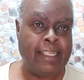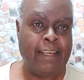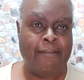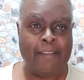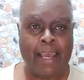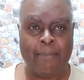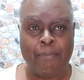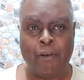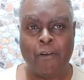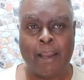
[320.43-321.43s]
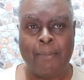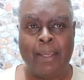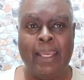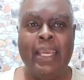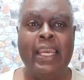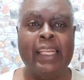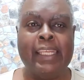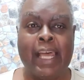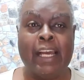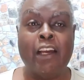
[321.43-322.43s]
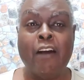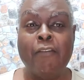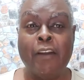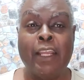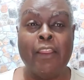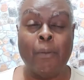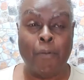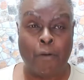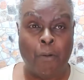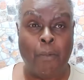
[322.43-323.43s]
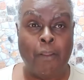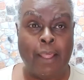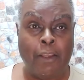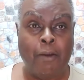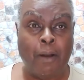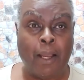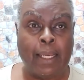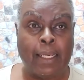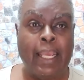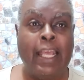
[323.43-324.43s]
if that programming is not covered in the promo that you bought,